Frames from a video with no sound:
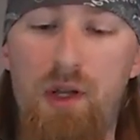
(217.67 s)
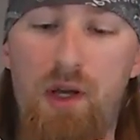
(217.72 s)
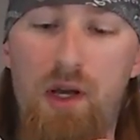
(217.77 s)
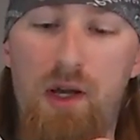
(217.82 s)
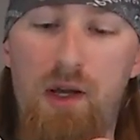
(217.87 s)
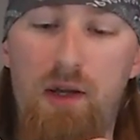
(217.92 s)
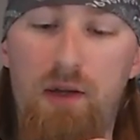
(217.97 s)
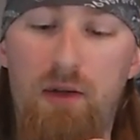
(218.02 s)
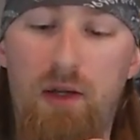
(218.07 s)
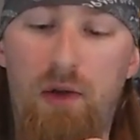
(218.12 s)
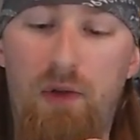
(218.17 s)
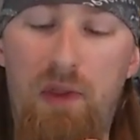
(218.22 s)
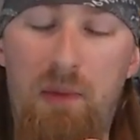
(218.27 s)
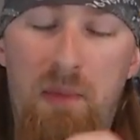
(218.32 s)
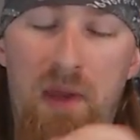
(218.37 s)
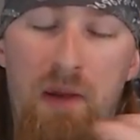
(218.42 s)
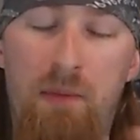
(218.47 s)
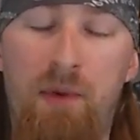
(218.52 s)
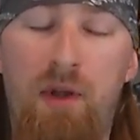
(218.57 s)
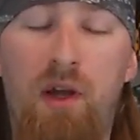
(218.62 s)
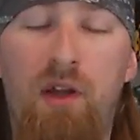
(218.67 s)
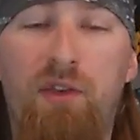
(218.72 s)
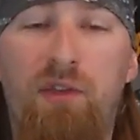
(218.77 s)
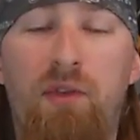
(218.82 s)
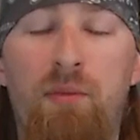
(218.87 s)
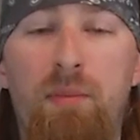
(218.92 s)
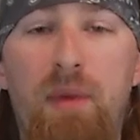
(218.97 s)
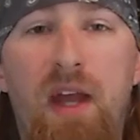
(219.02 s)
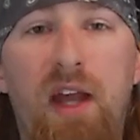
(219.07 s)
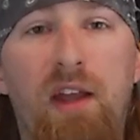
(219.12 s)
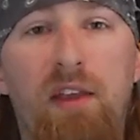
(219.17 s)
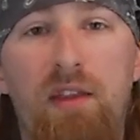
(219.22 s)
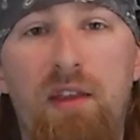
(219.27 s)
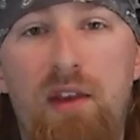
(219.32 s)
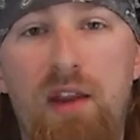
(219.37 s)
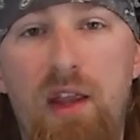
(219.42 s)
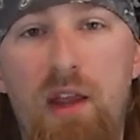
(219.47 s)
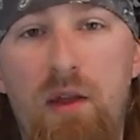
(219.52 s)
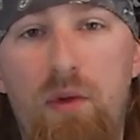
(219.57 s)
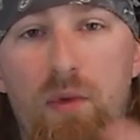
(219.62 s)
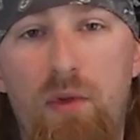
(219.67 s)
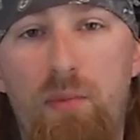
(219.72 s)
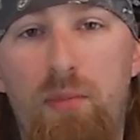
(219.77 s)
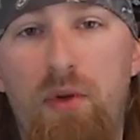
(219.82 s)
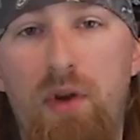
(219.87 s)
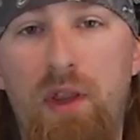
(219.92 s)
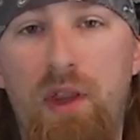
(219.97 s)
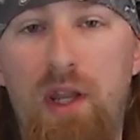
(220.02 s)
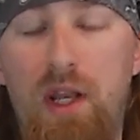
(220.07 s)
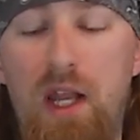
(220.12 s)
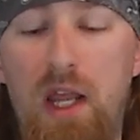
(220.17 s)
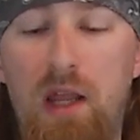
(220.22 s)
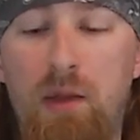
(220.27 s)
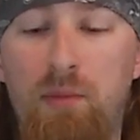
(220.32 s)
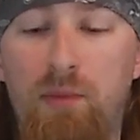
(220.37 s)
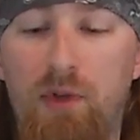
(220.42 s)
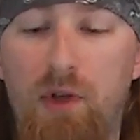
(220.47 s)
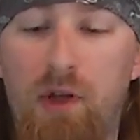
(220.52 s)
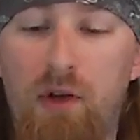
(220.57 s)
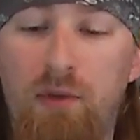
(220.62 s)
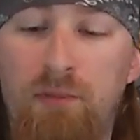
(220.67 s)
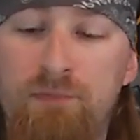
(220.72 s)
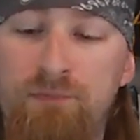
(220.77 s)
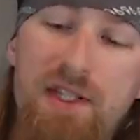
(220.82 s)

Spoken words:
how they made them custom back in the day with putting the names on them.